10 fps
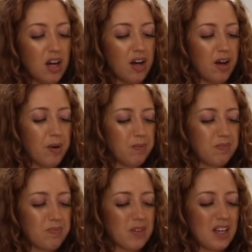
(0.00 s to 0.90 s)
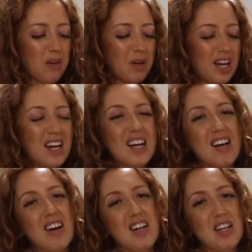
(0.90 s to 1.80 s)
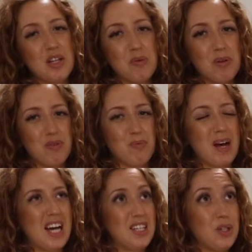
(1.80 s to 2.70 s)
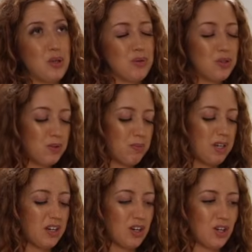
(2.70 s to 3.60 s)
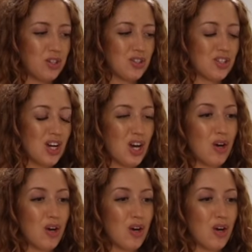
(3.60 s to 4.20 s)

We kind of got a little bit of bad news because